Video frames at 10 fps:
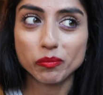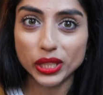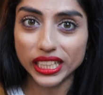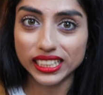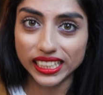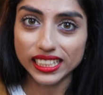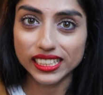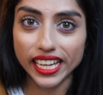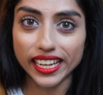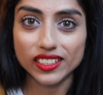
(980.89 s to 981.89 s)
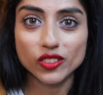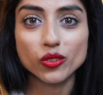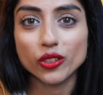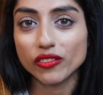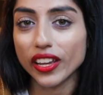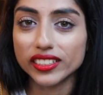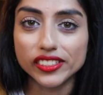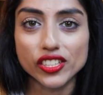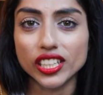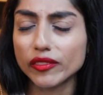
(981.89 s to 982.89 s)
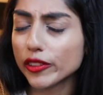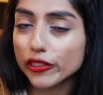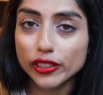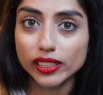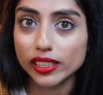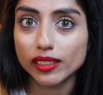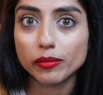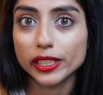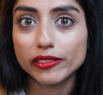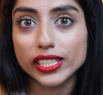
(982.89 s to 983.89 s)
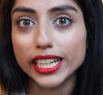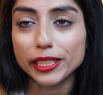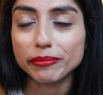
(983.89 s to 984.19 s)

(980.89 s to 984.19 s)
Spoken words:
be in that sort of energy, even for a little bit of time.